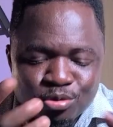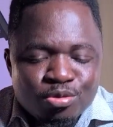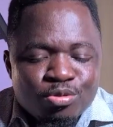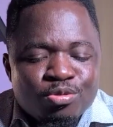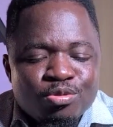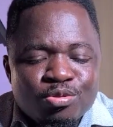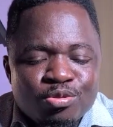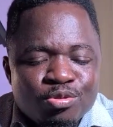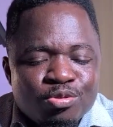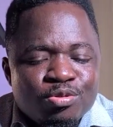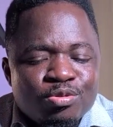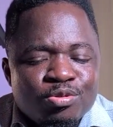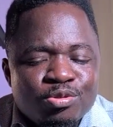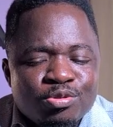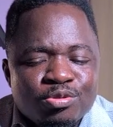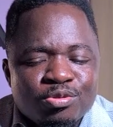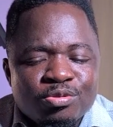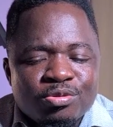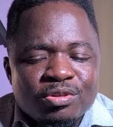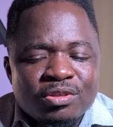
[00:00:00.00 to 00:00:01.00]

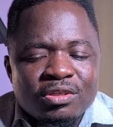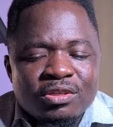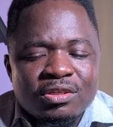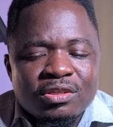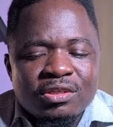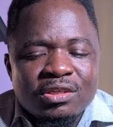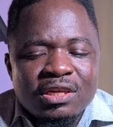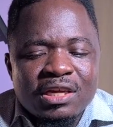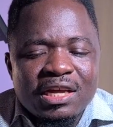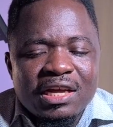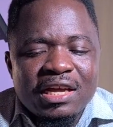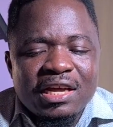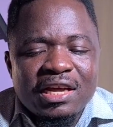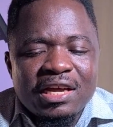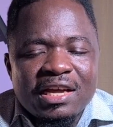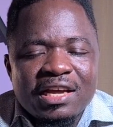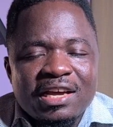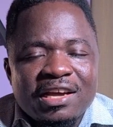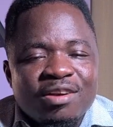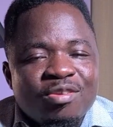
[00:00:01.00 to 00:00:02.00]
through
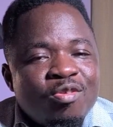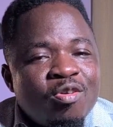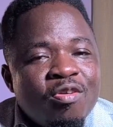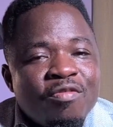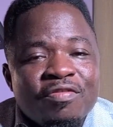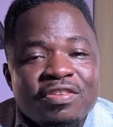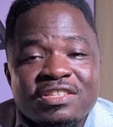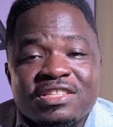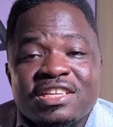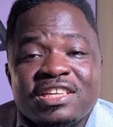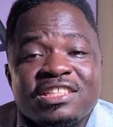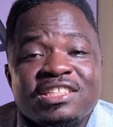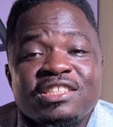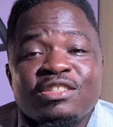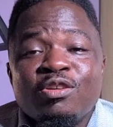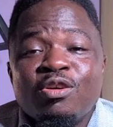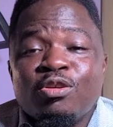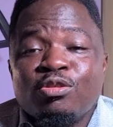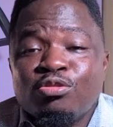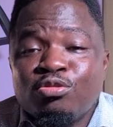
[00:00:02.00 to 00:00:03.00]

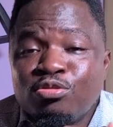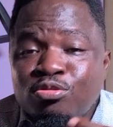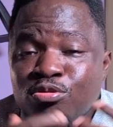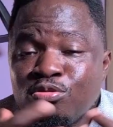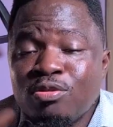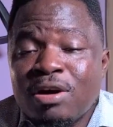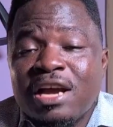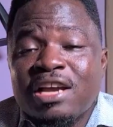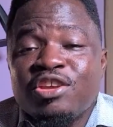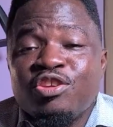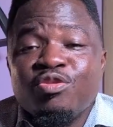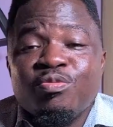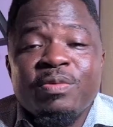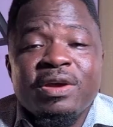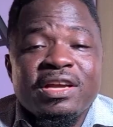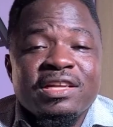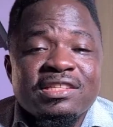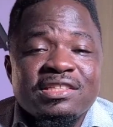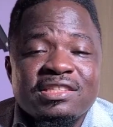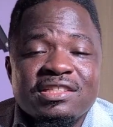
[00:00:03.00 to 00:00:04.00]
conversation or through
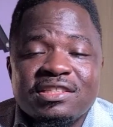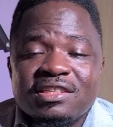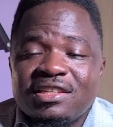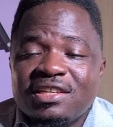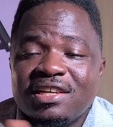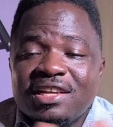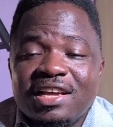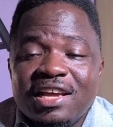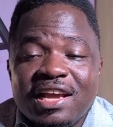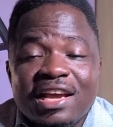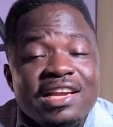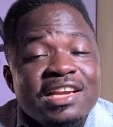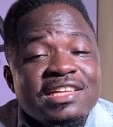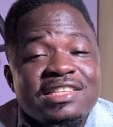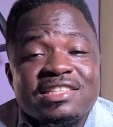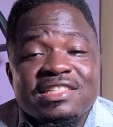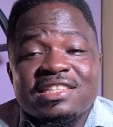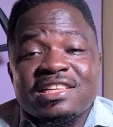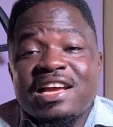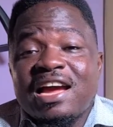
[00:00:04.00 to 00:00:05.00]
argument,
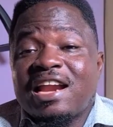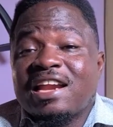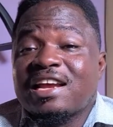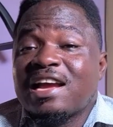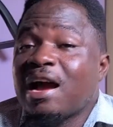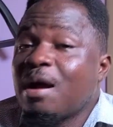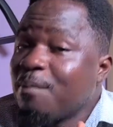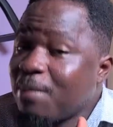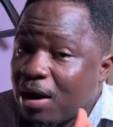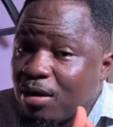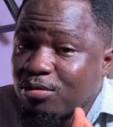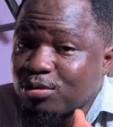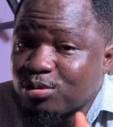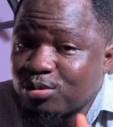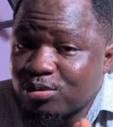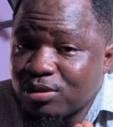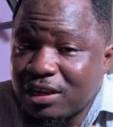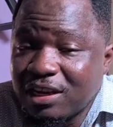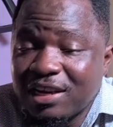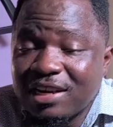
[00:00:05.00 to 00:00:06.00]
anything can come
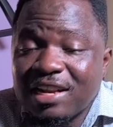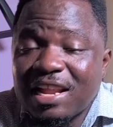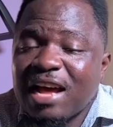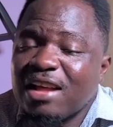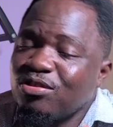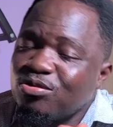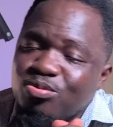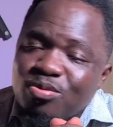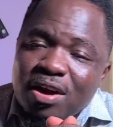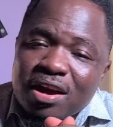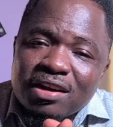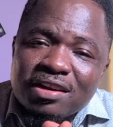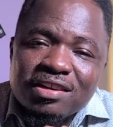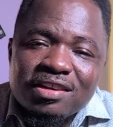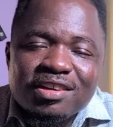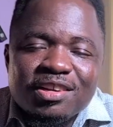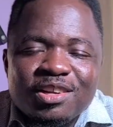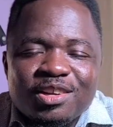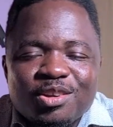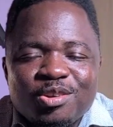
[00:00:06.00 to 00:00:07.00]
out, and that
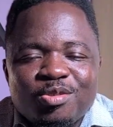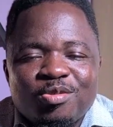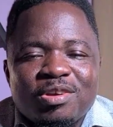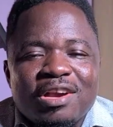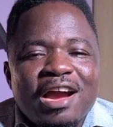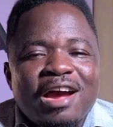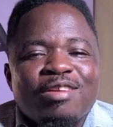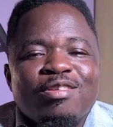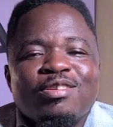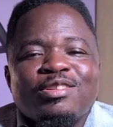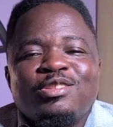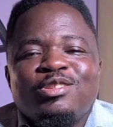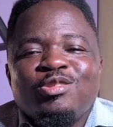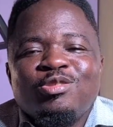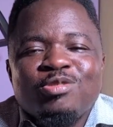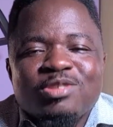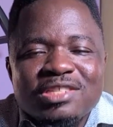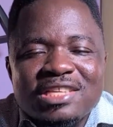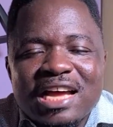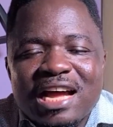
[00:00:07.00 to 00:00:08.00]
one you
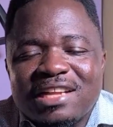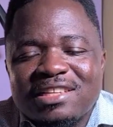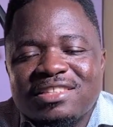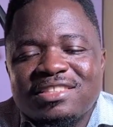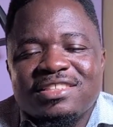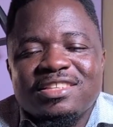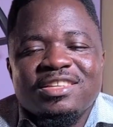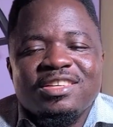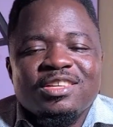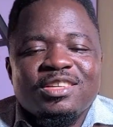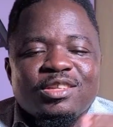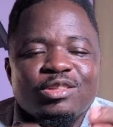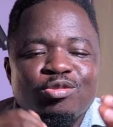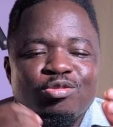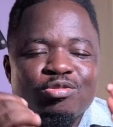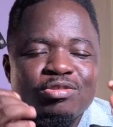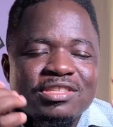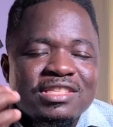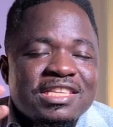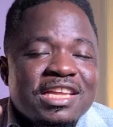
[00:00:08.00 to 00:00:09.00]
cannot use that
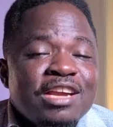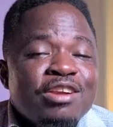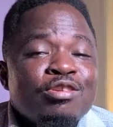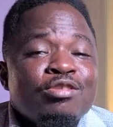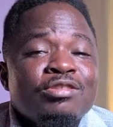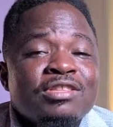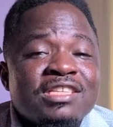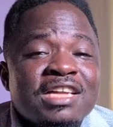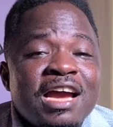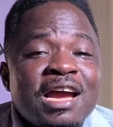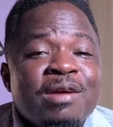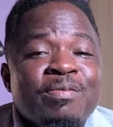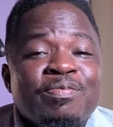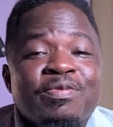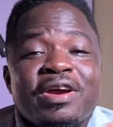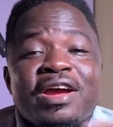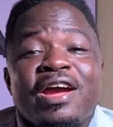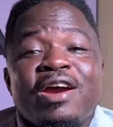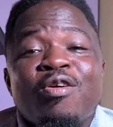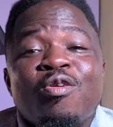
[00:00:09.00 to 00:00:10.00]
to
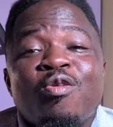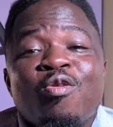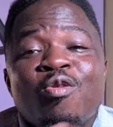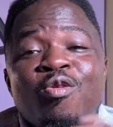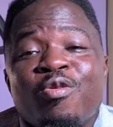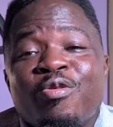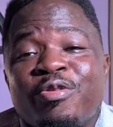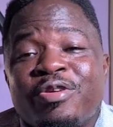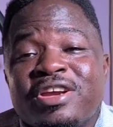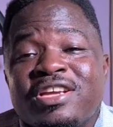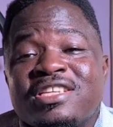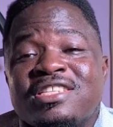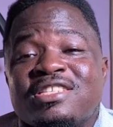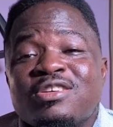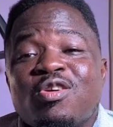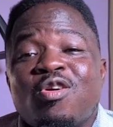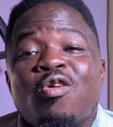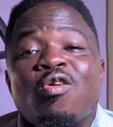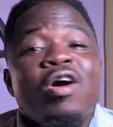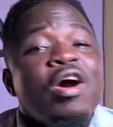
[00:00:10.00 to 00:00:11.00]
stereotype a whole
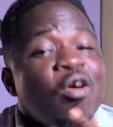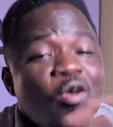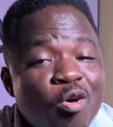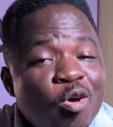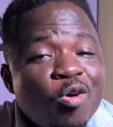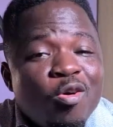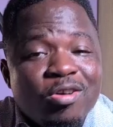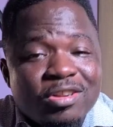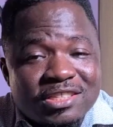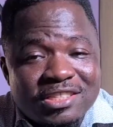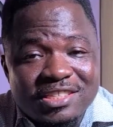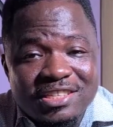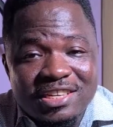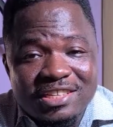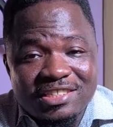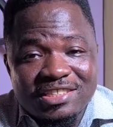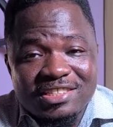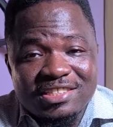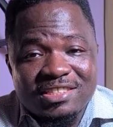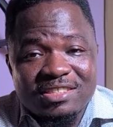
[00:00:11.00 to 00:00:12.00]
race or a whole
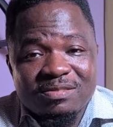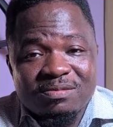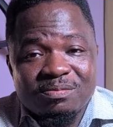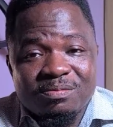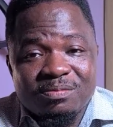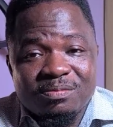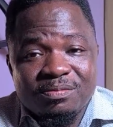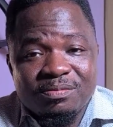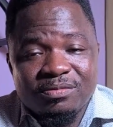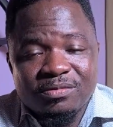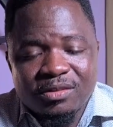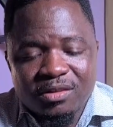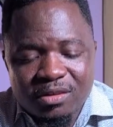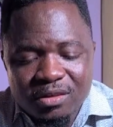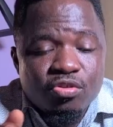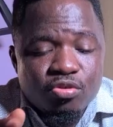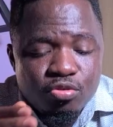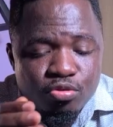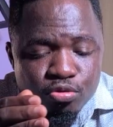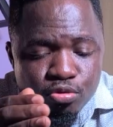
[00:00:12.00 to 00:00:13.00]
continent.
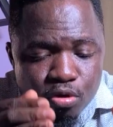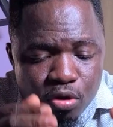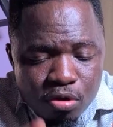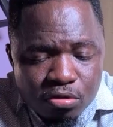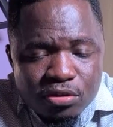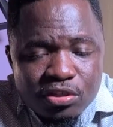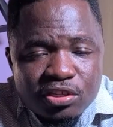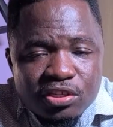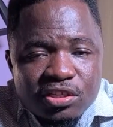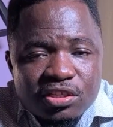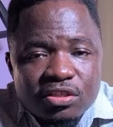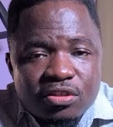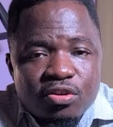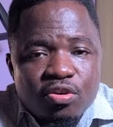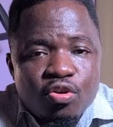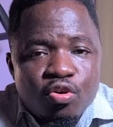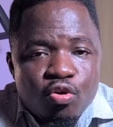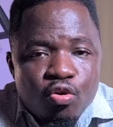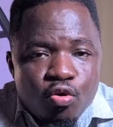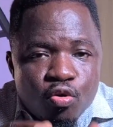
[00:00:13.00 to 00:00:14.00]
Those
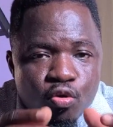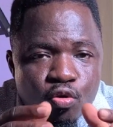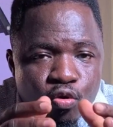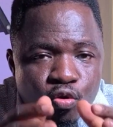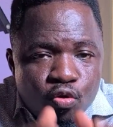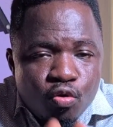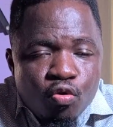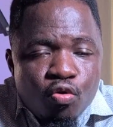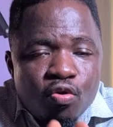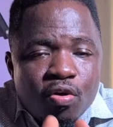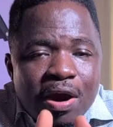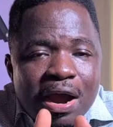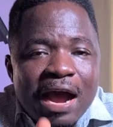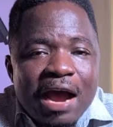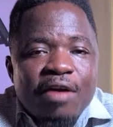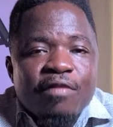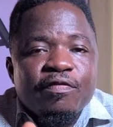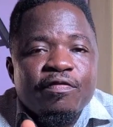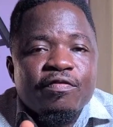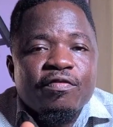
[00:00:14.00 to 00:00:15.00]
who
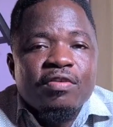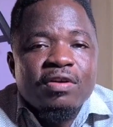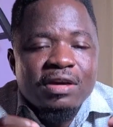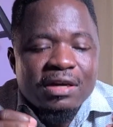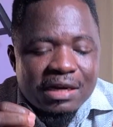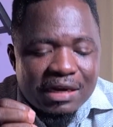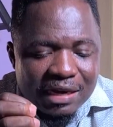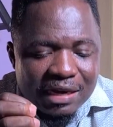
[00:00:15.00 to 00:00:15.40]
have